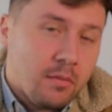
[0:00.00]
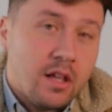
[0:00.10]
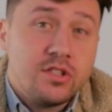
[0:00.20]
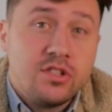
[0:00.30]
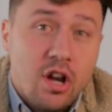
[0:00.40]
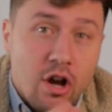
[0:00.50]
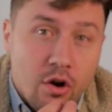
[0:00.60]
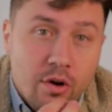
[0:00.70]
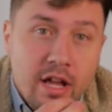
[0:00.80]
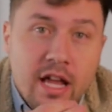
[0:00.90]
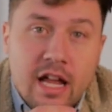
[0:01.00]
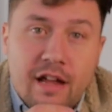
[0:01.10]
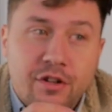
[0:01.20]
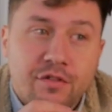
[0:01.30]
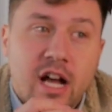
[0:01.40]
So,
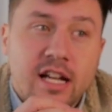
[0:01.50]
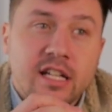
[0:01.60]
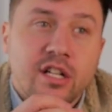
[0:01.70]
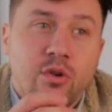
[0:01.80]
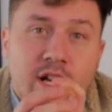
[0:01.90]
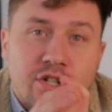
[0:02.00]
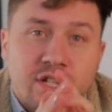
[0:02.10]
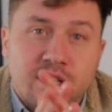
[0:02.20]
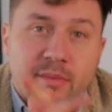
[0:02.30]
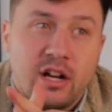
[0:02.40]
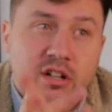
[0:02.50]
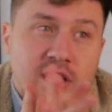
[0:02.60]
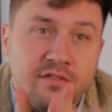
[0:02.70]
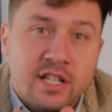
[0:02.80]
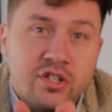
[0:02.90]
if you've got any questions about
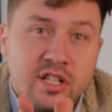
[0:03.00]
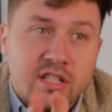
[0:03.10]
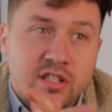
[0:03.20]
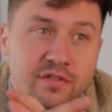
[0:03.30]
conventions,